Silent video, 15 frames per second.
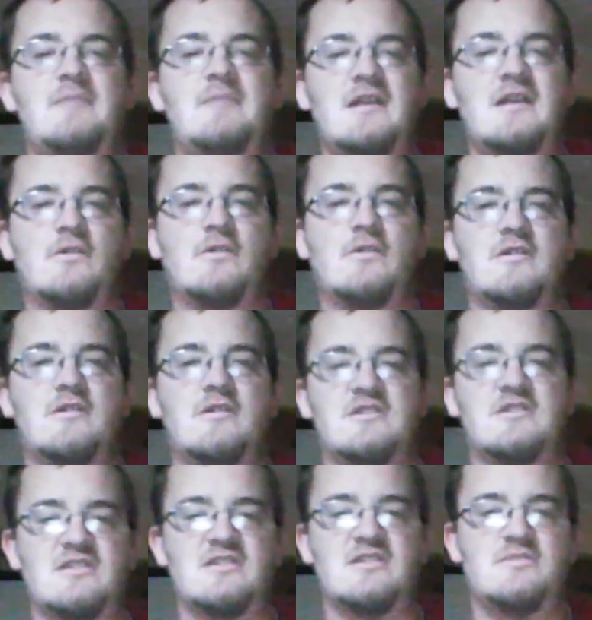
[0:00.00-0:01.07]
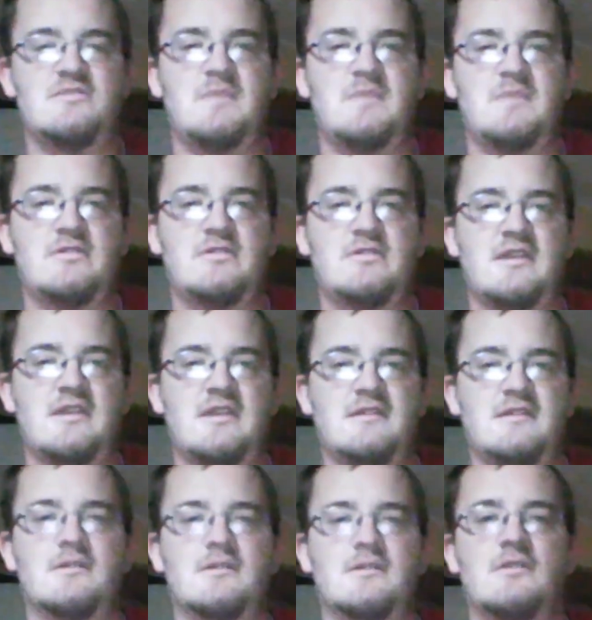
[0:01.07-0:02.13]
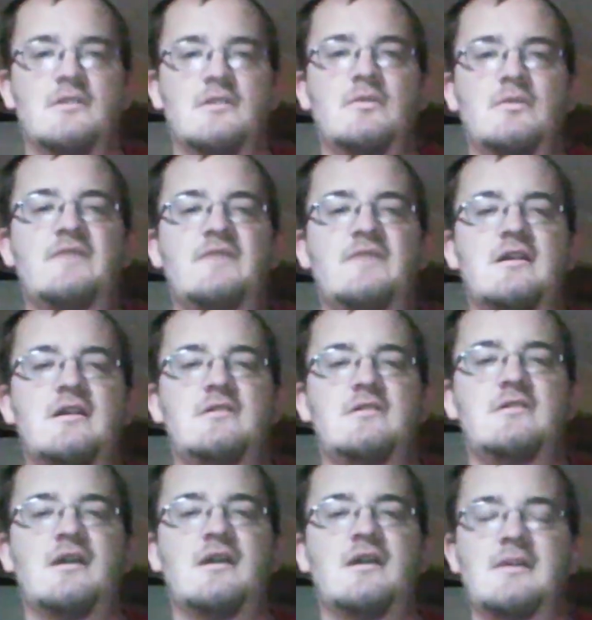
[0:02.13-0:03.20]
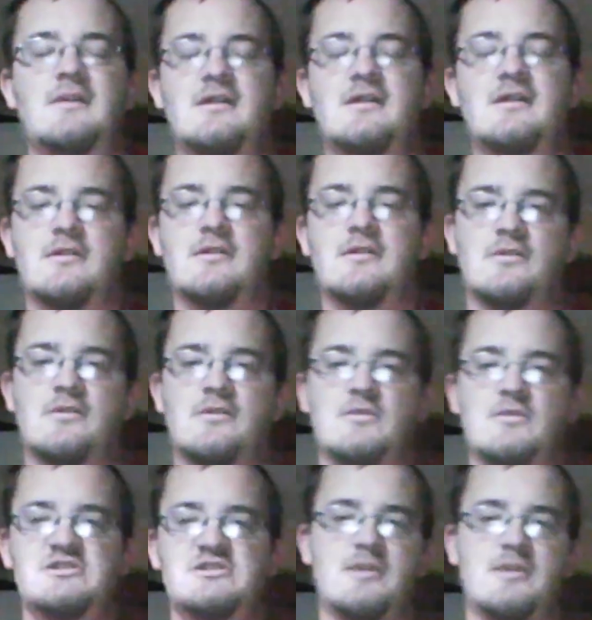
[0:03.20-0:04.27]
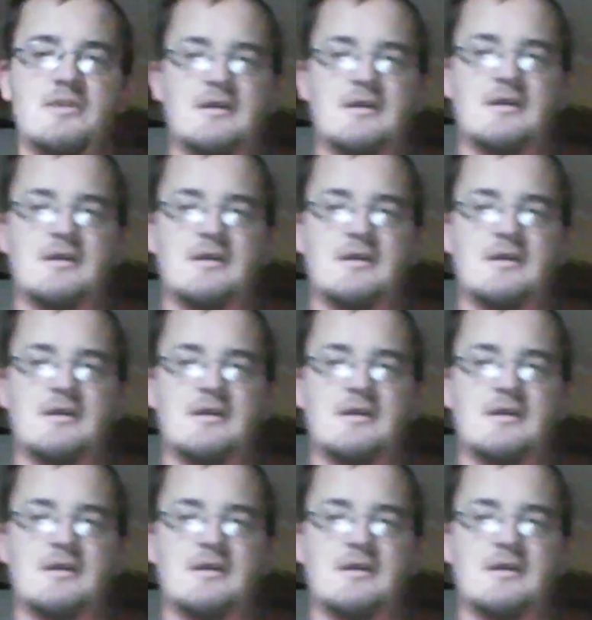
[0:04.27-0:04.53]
What you talking about, Cutter?" But the simple fact is, you know,